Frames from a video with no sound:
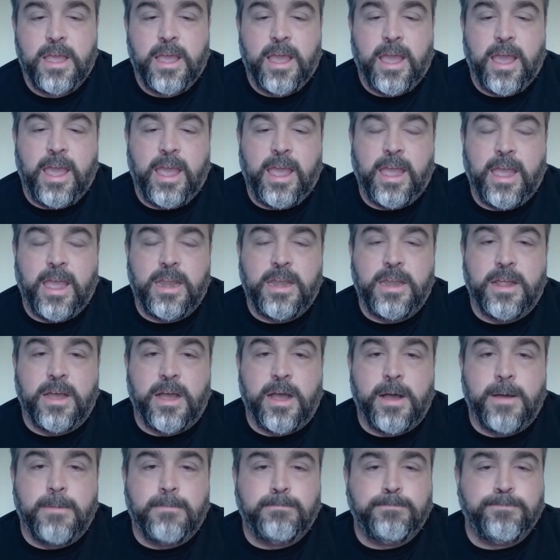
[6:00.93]
And
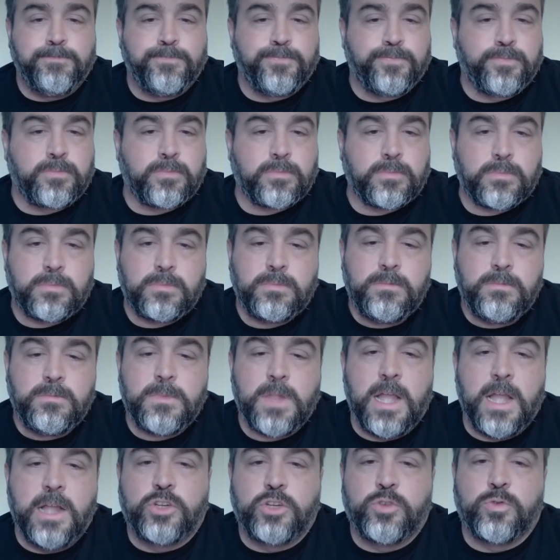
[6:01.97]

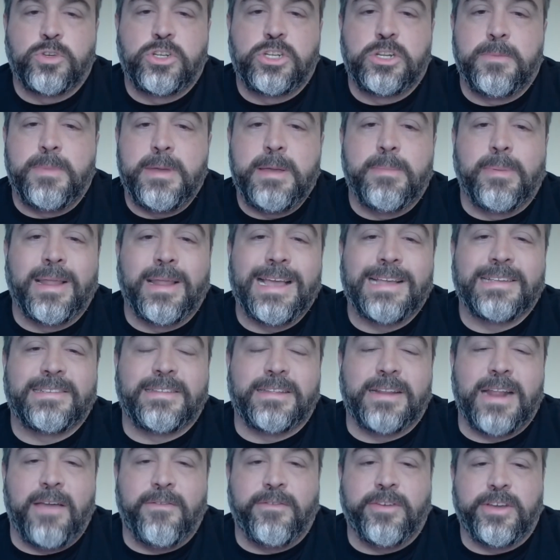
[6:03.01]
I just want you to be blessed and
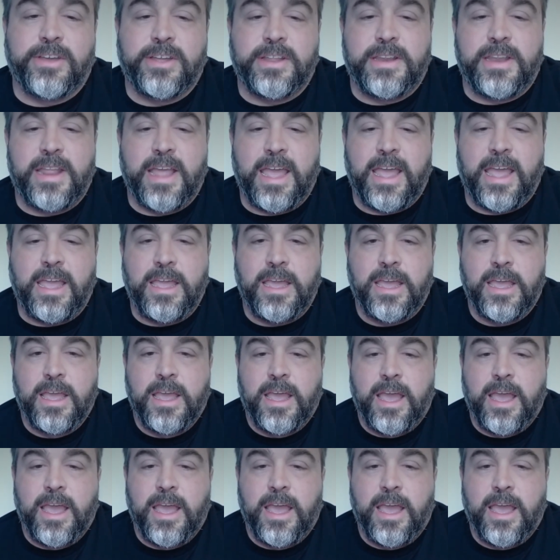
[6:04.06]
have a good day.